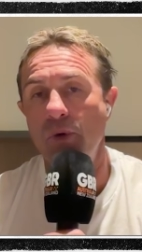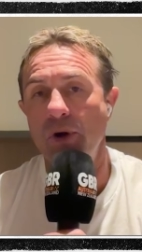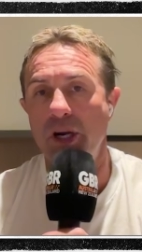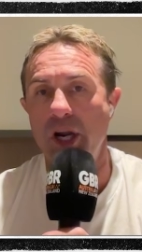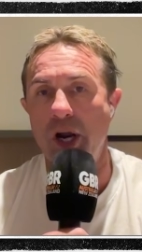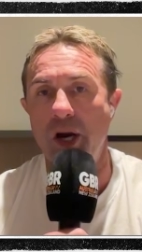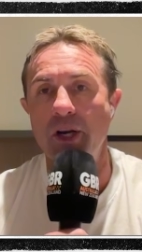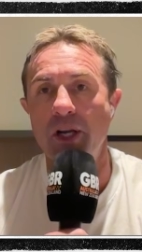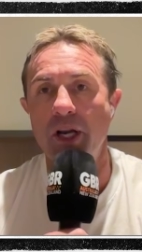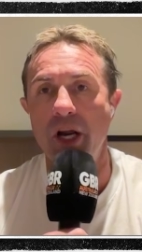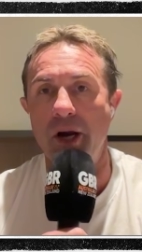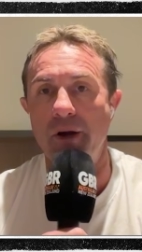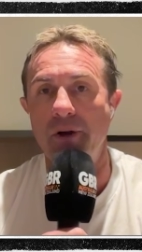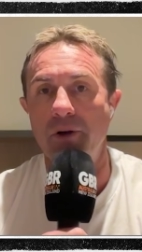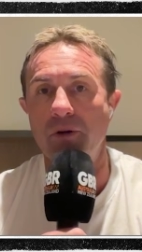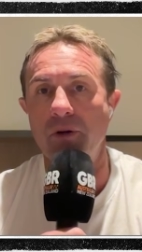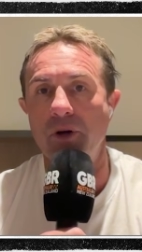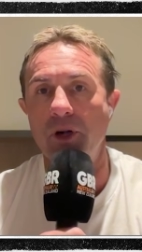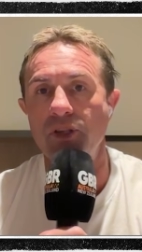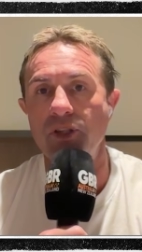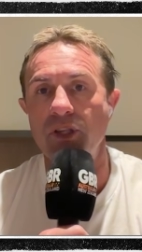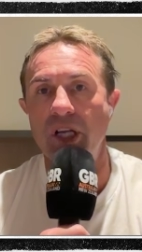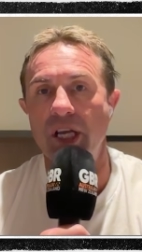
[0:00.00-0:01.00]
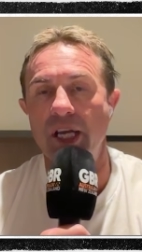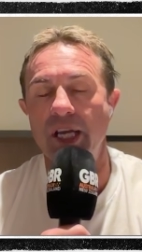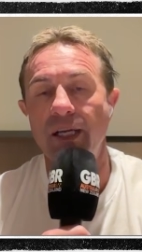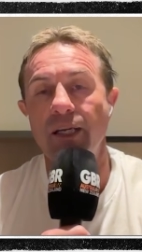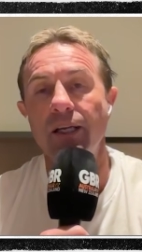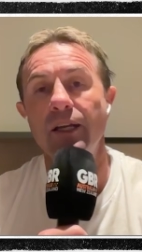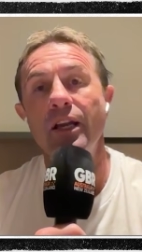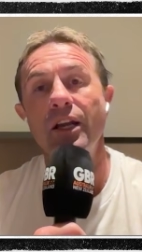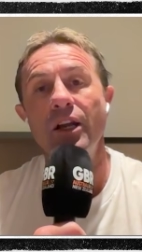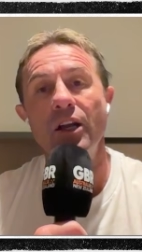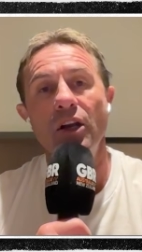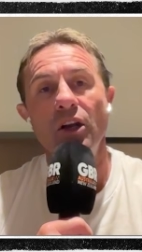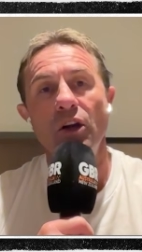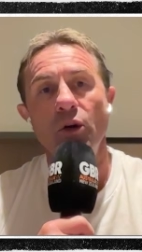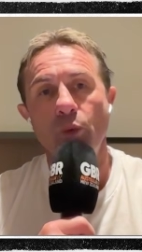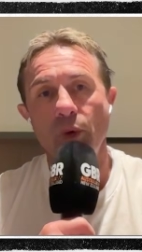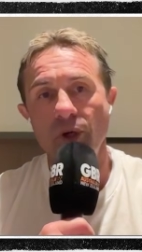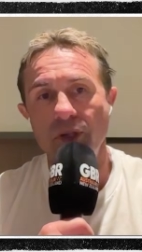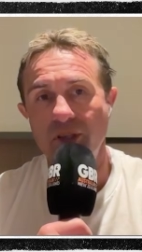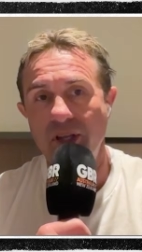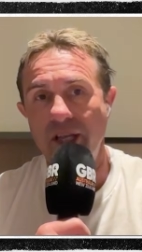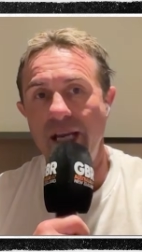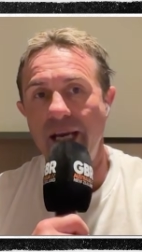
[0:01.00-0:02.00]
we're going to go to cross kick,
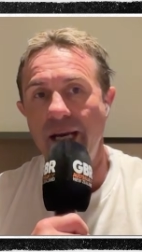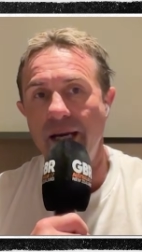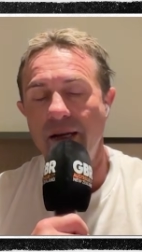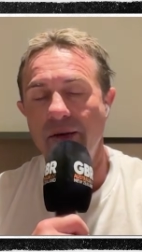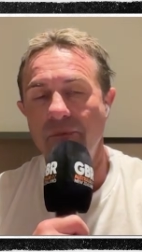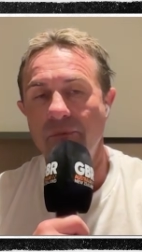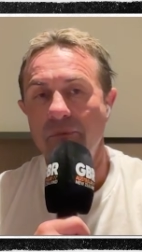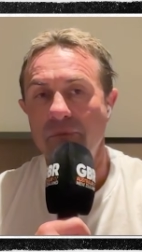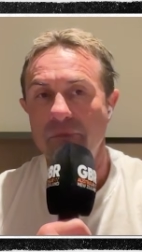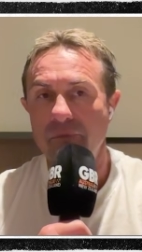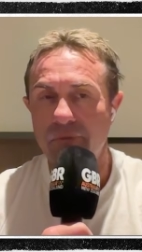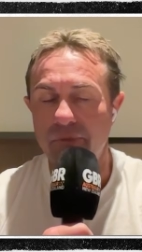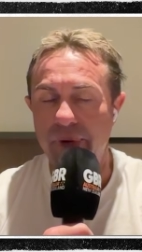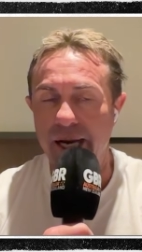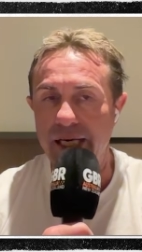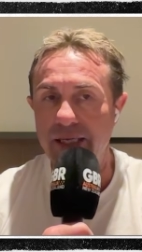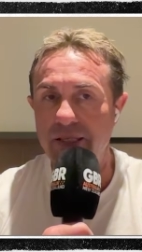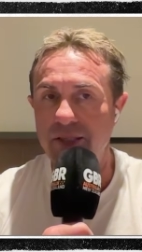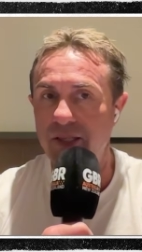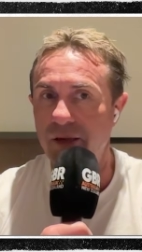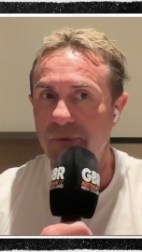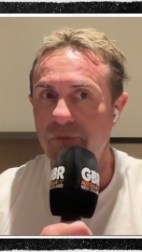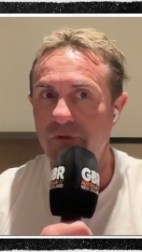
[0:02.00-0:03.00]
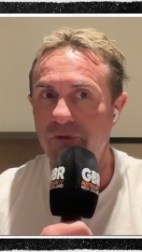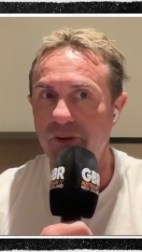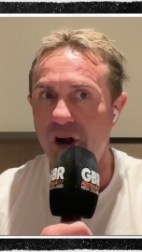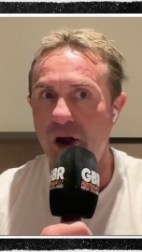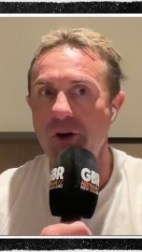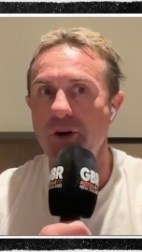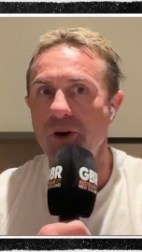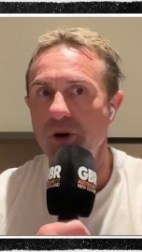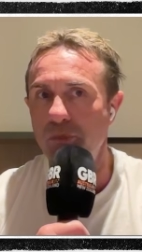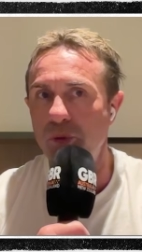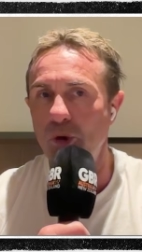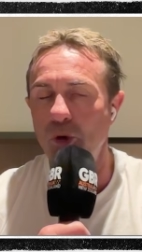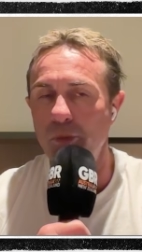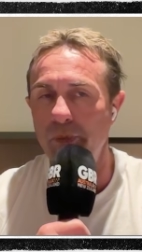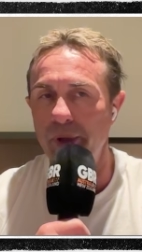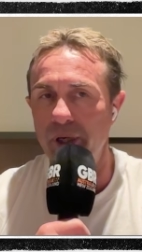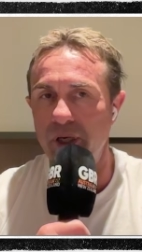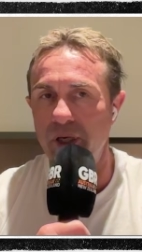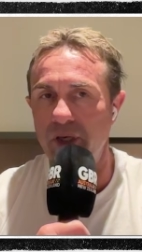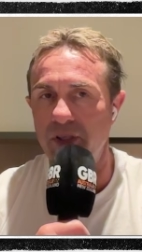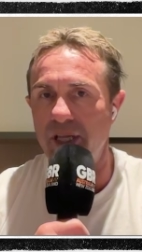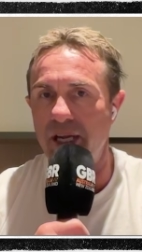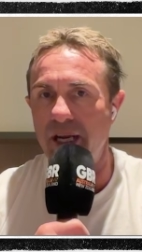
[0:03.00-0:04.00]
which then makes them vulnerable
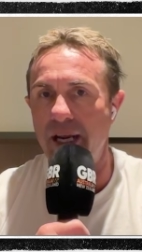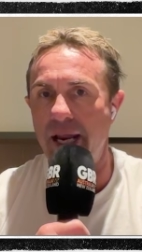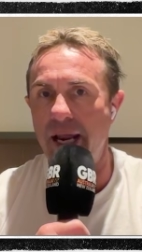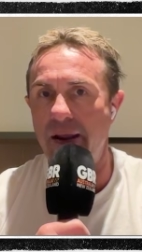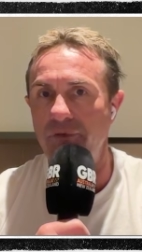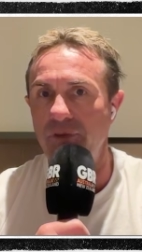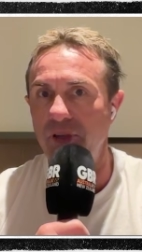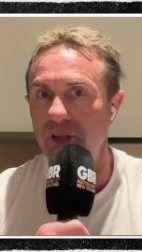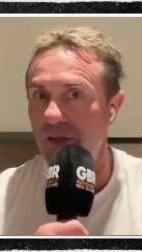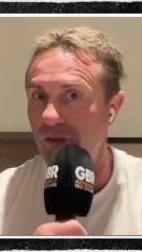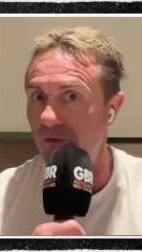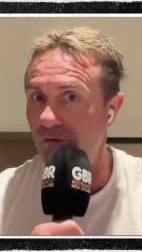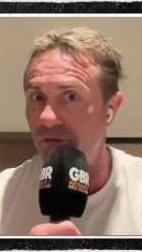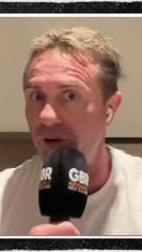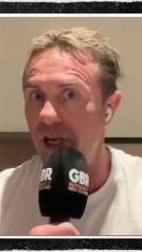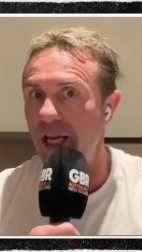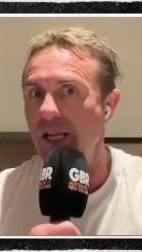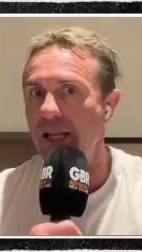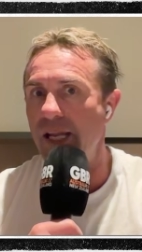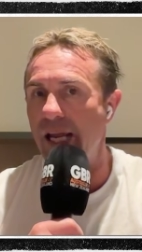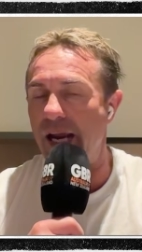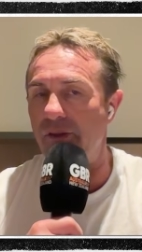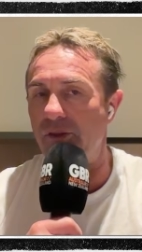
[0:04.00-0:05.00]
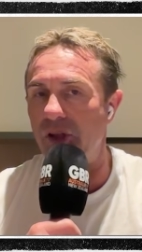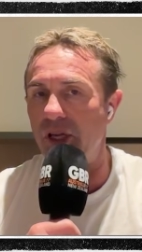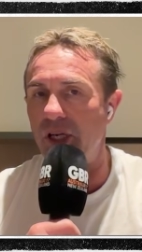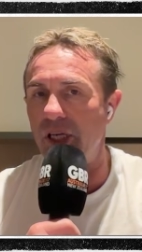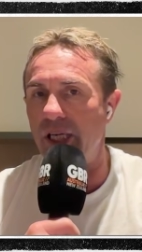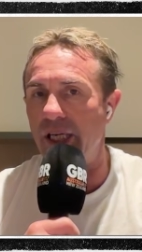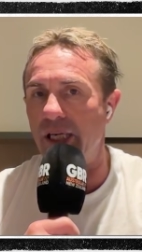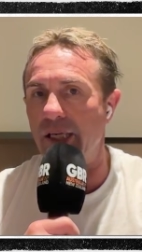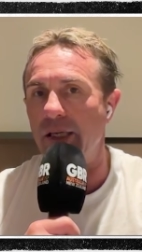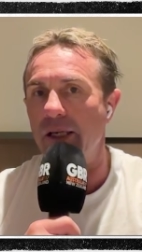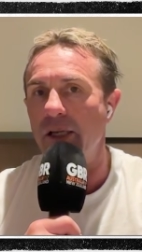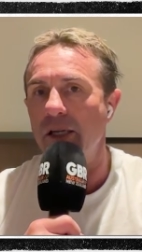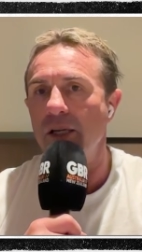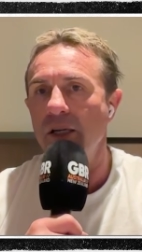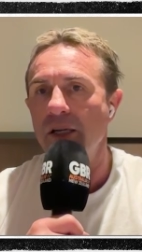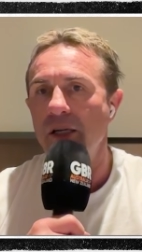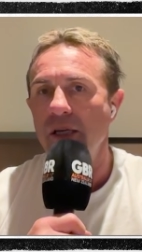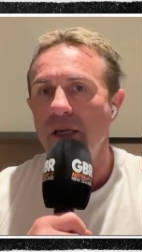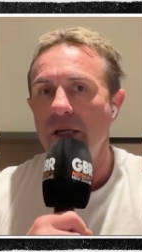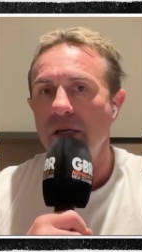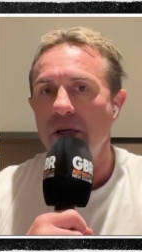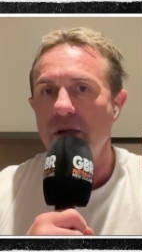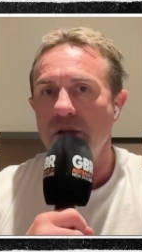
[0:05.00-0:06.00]
because they have to defend that thinking,
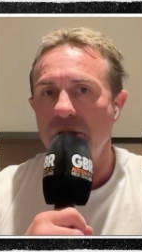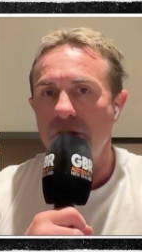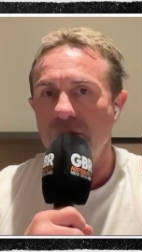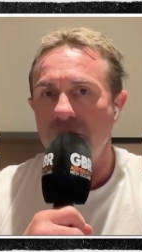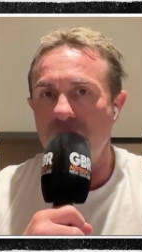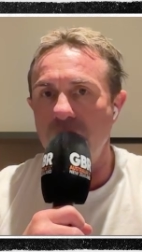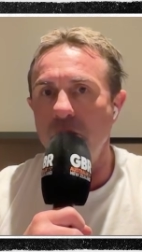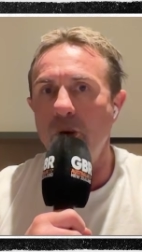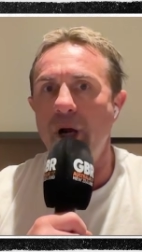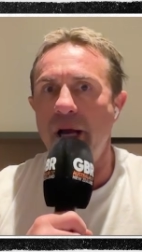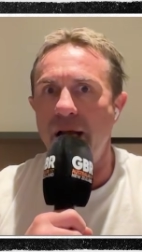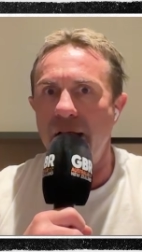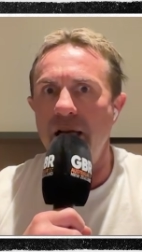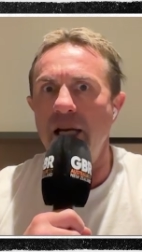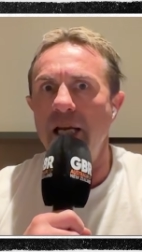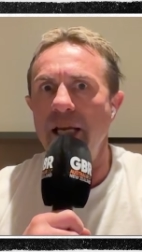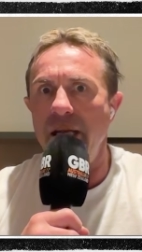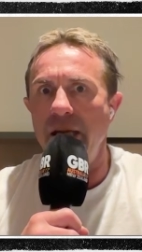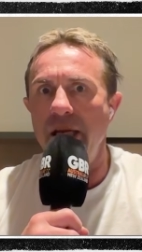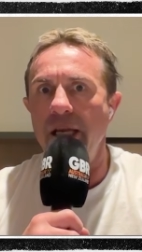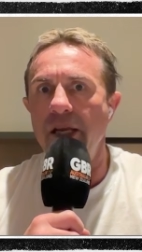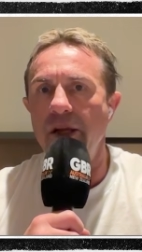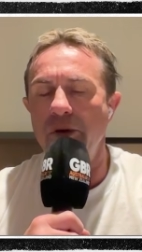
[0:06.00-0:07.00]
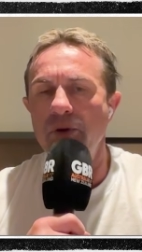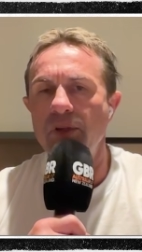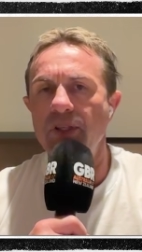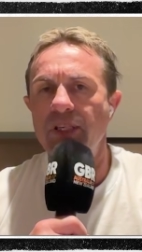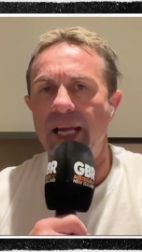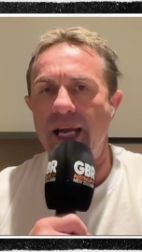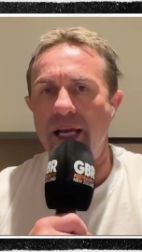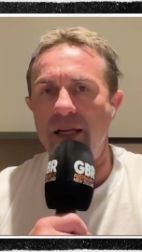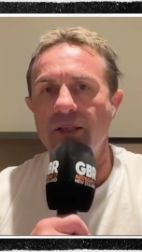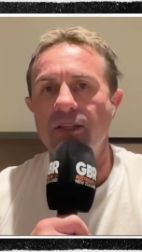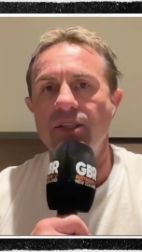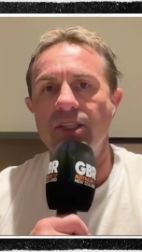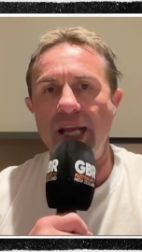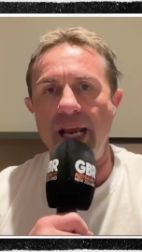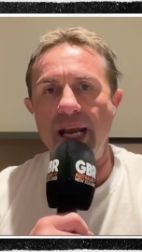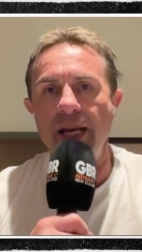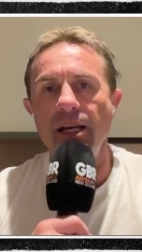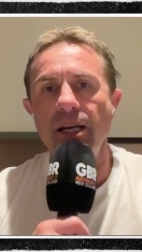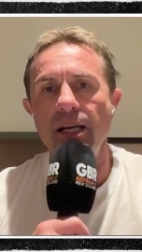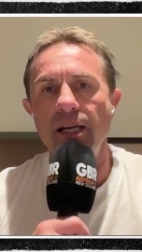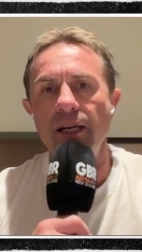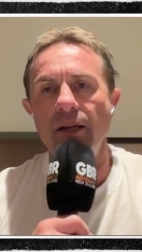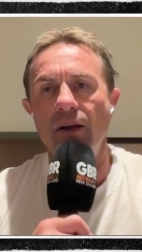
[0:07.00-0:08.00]
Sua'ali'i, who is
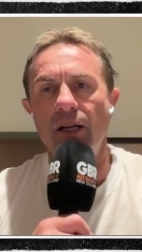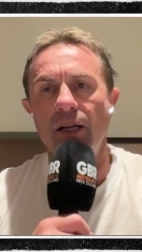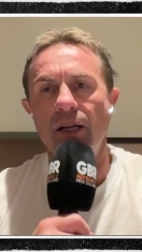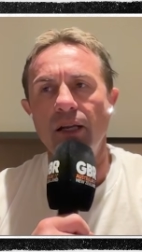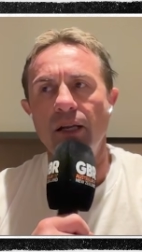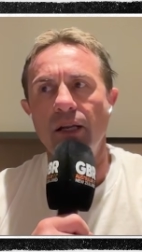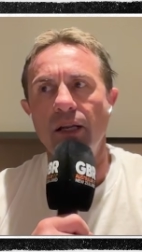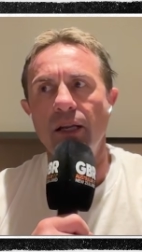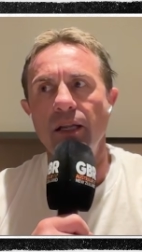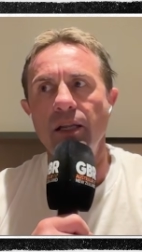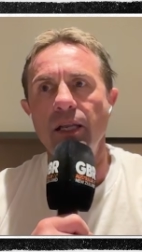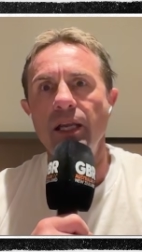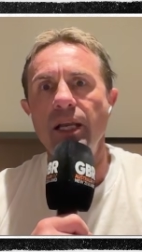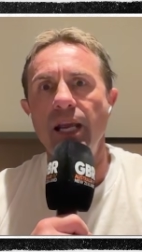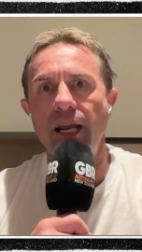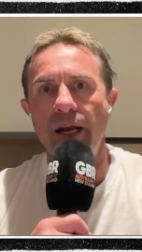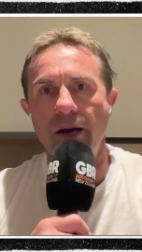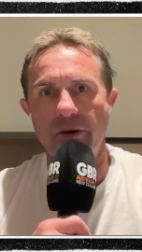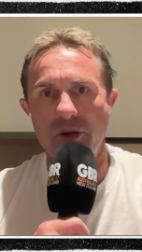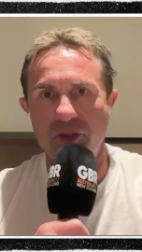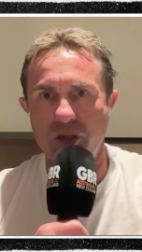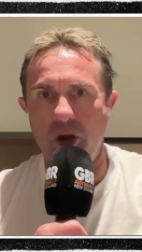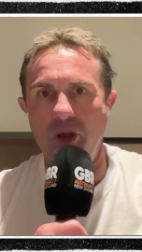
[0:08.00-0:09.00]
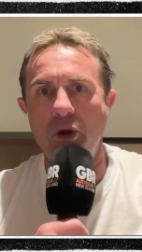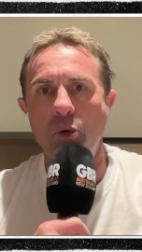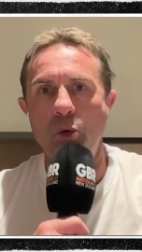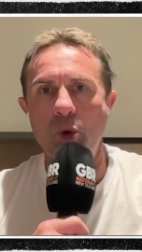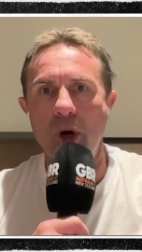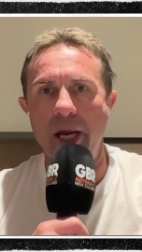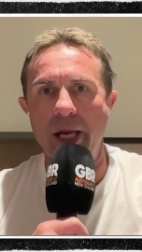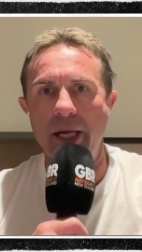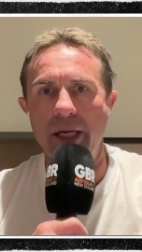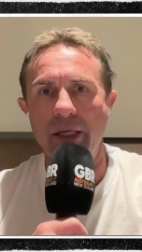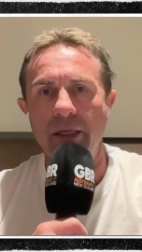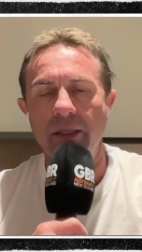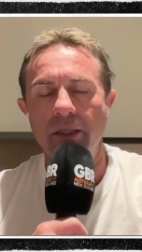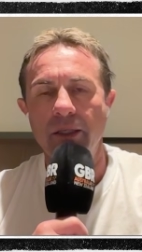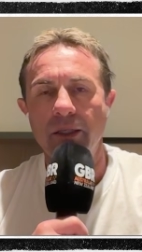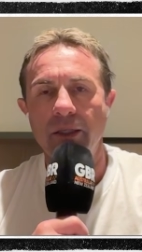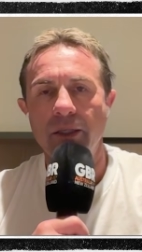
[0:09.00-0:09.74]
outstanding in the air, is on the wing.